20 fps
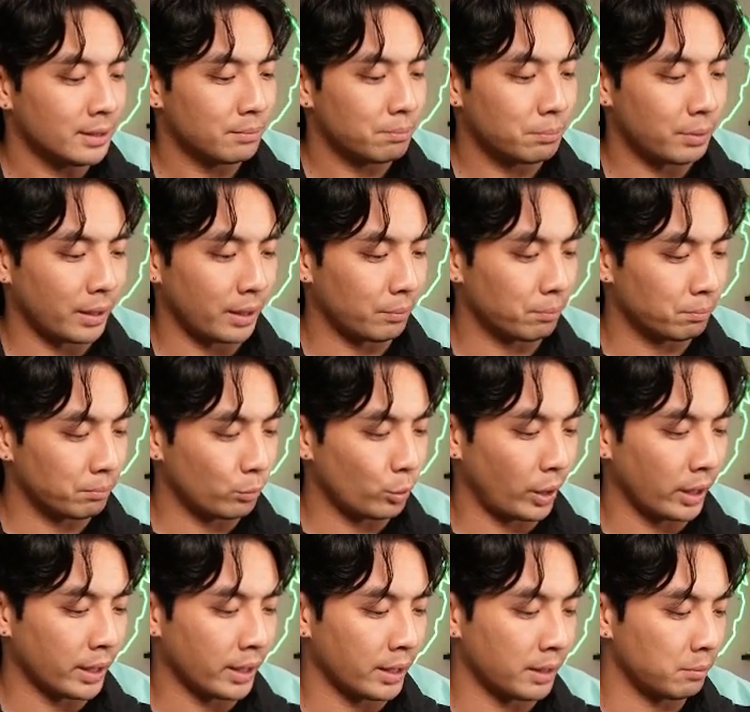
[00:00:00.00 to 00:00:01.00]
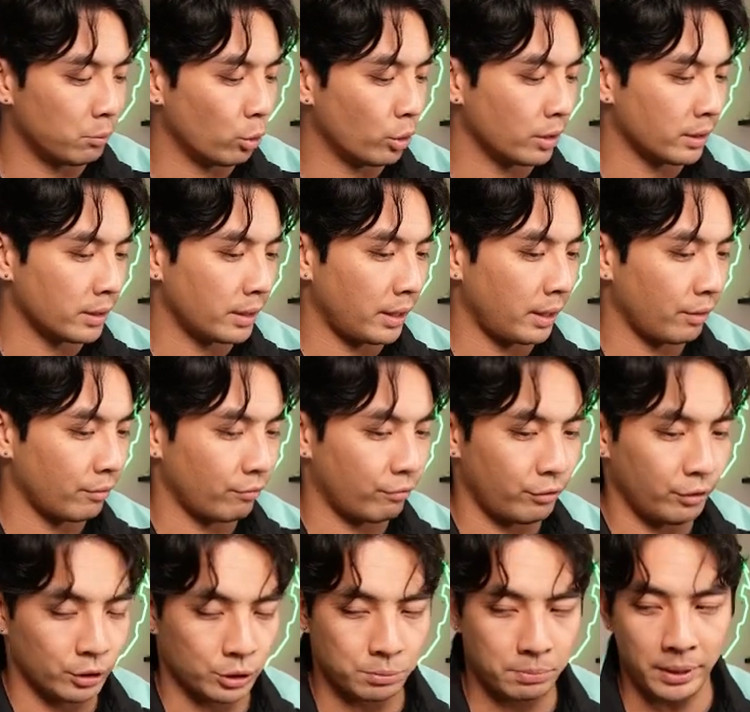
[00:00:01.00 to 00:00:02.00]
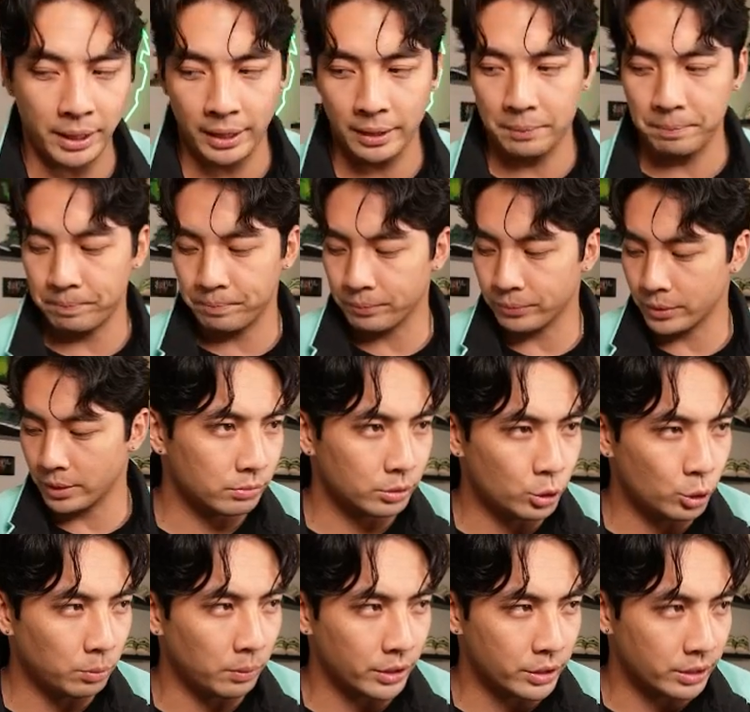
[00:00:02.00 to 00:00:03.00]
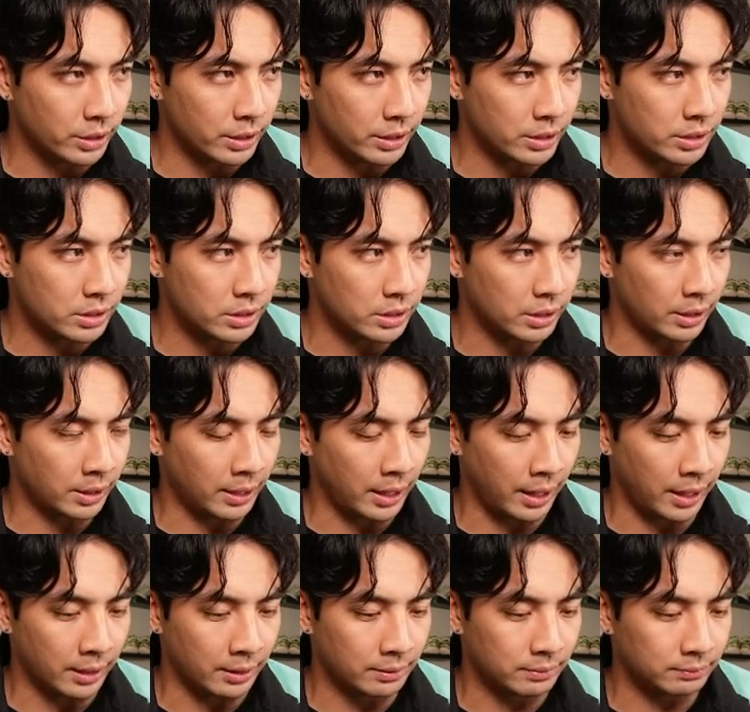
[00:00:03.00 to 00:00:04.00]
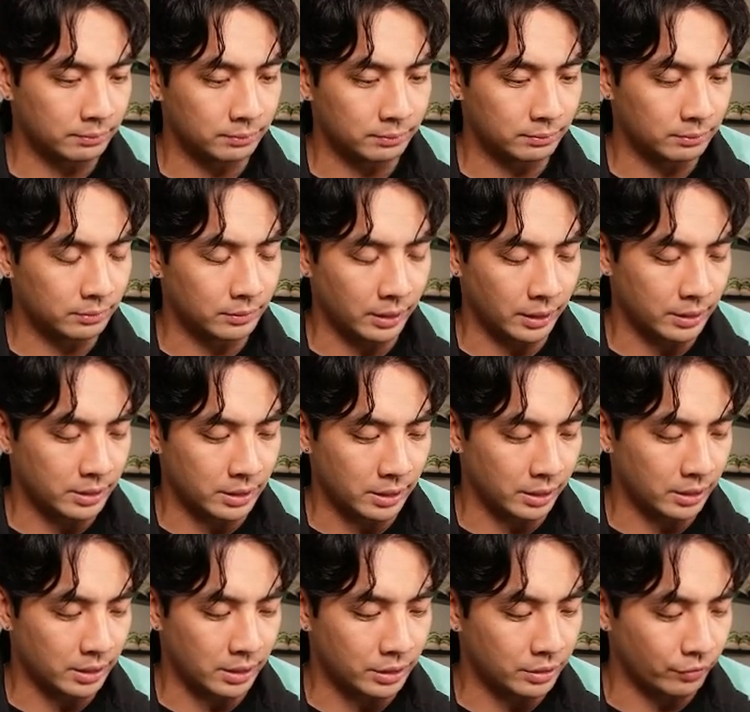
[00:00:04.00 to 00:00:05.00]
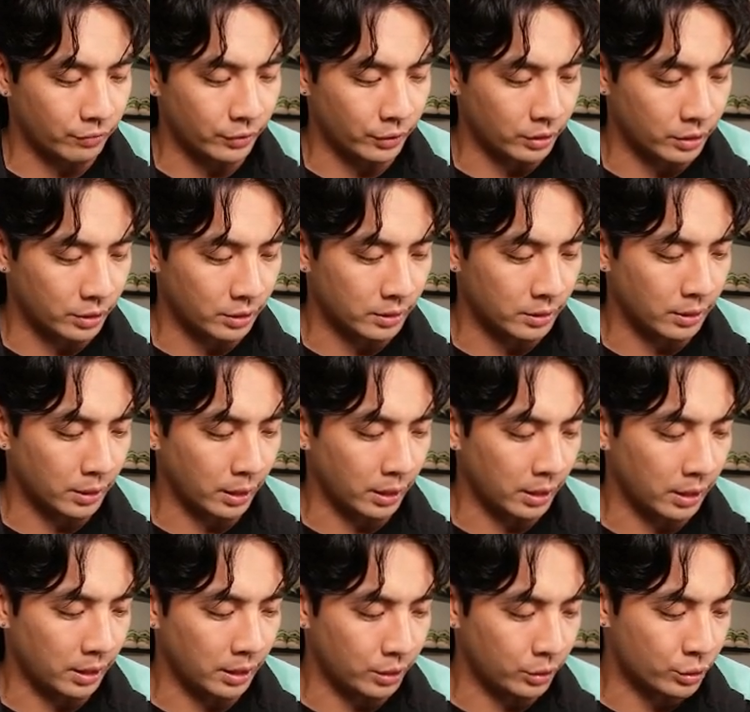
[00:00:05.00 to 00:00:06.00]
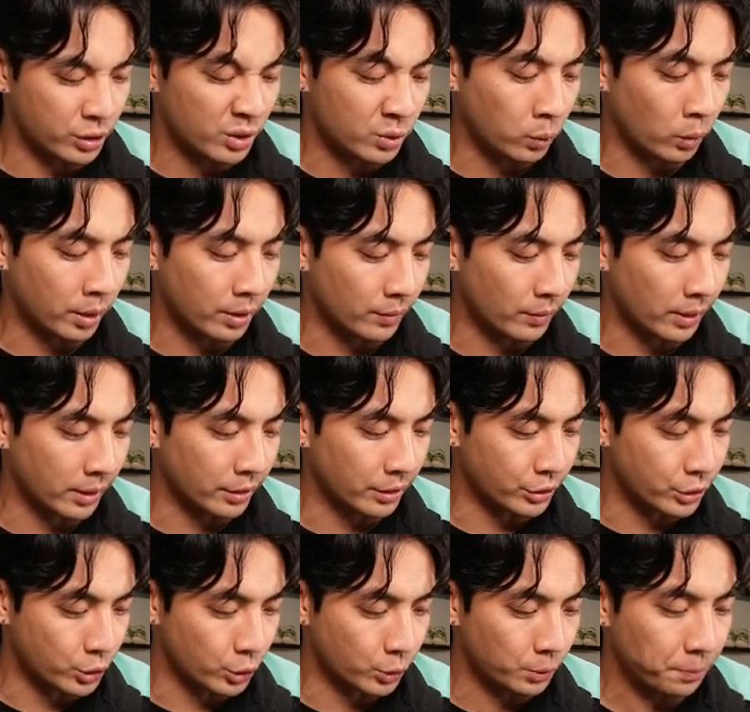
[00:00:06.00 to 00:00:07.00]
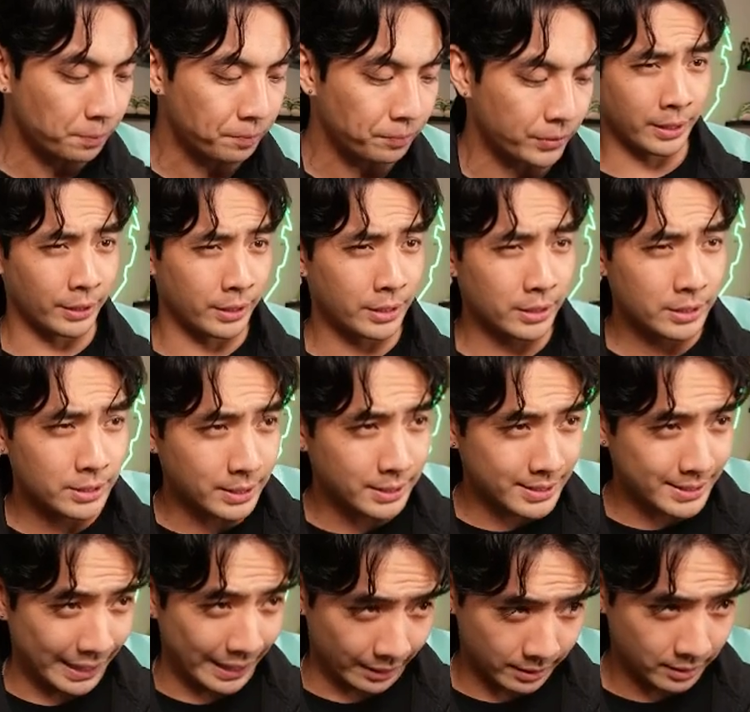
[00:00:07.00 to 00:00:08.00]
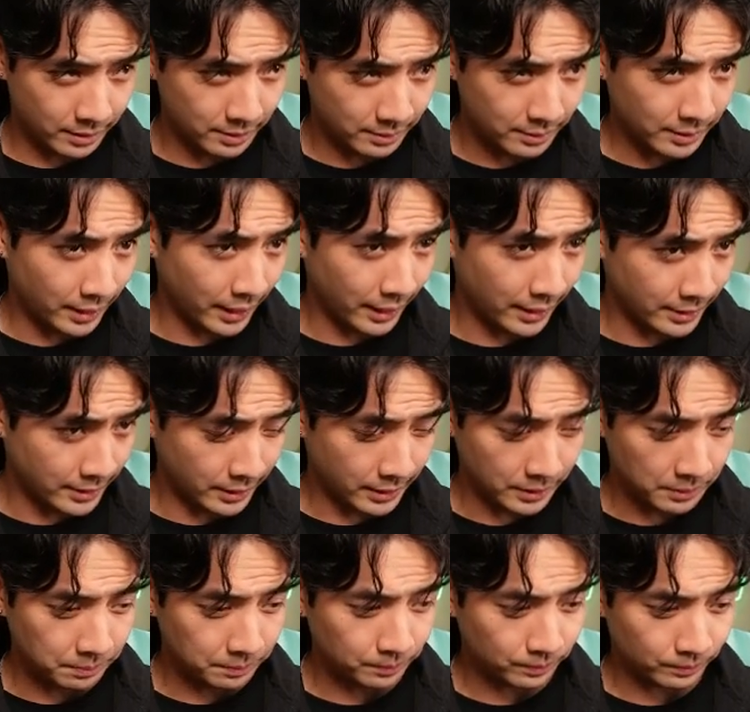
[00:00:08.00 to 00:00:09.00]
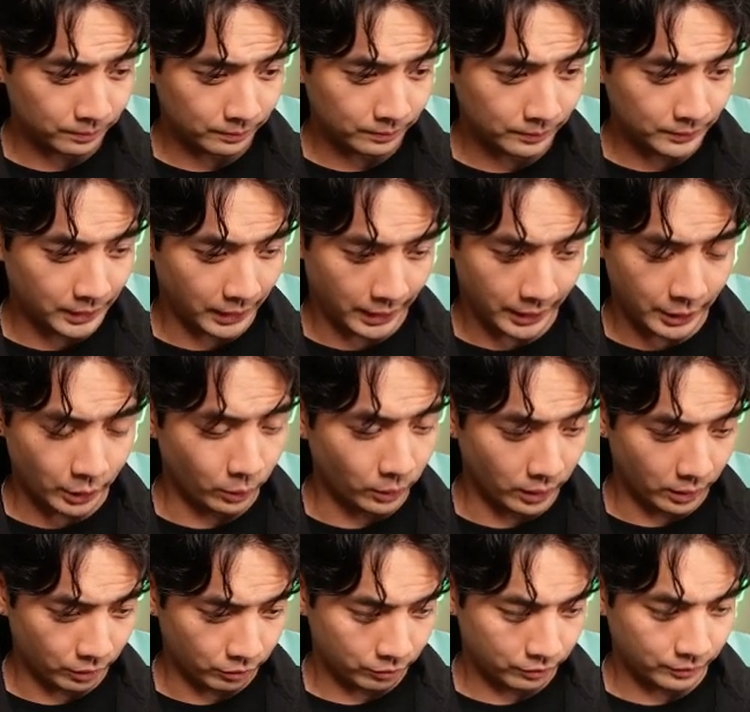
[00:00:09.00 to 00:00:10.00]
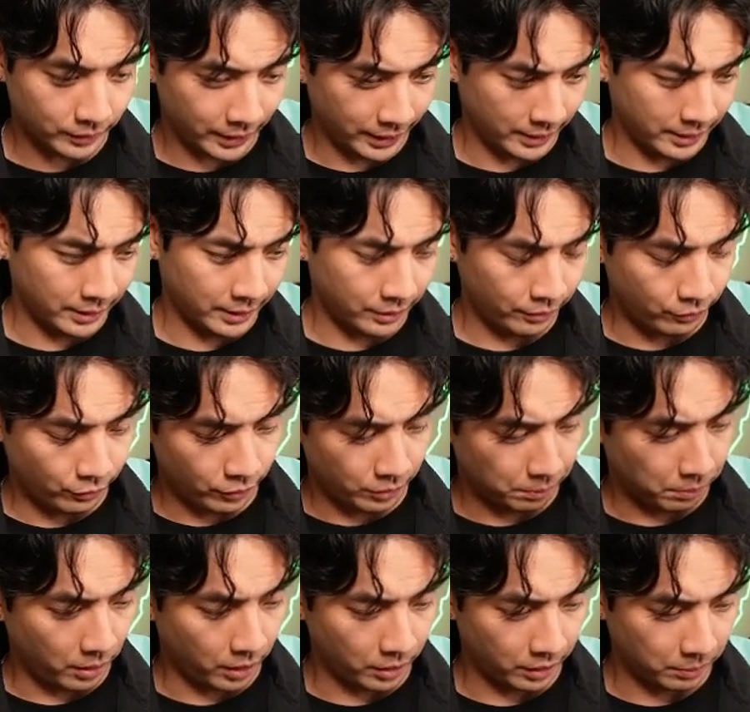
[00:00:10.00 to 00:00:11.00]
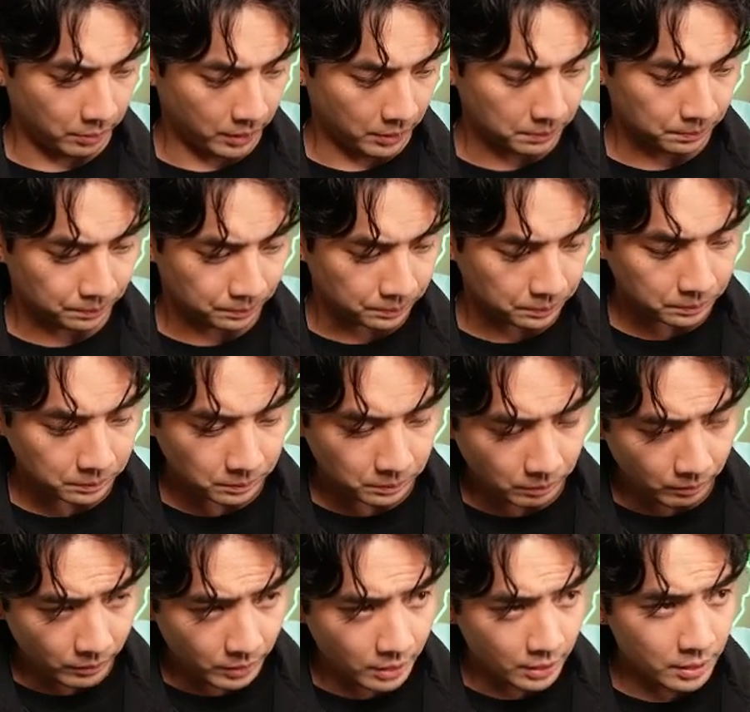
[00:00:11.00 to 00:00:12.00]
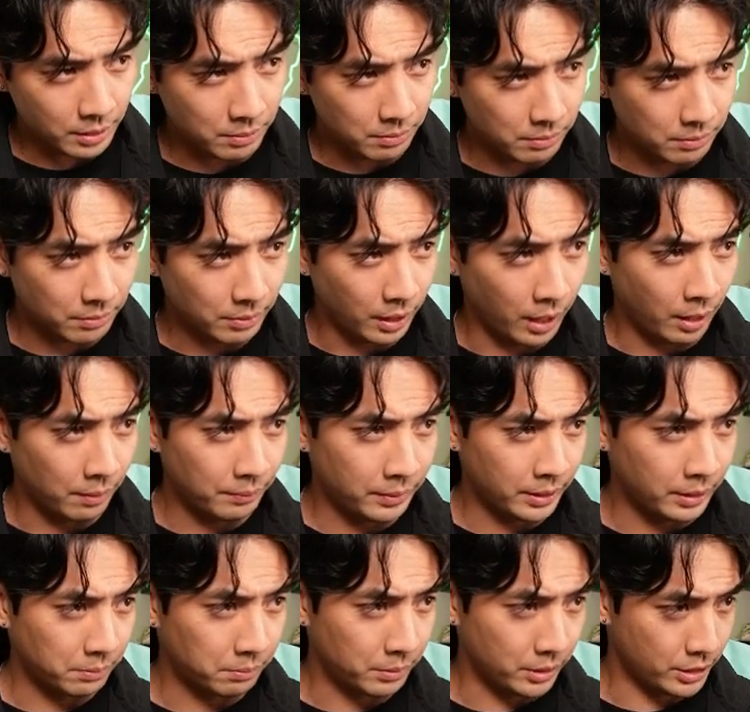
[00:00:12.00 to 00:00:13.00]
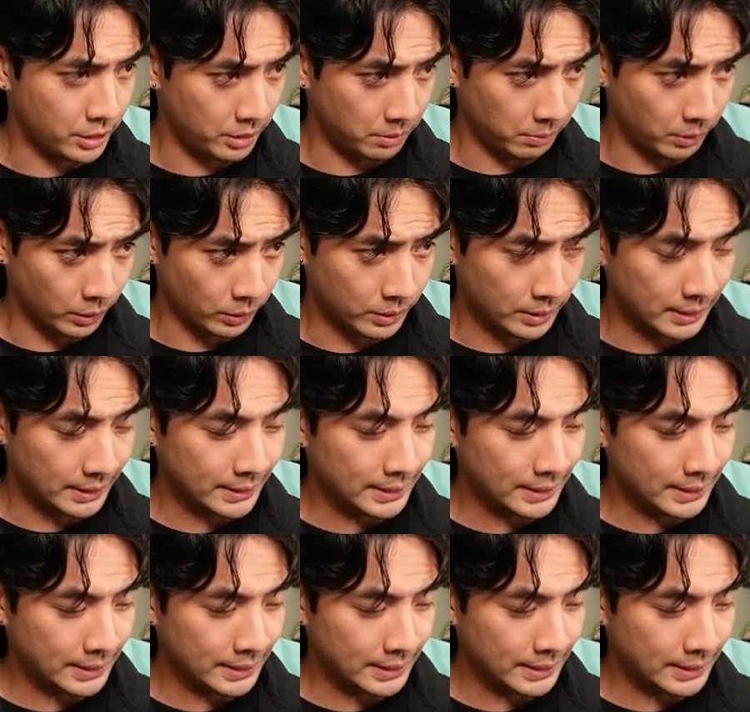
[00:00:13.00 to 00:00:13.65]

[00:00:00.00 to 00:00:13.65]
but running any more than that feels bad. Too much of this in hand, it doesn't feel good. You just want to run the 2. Now here's a tech that I did that I don't love. I did it for a Pokemon. Omni Mercy Mode.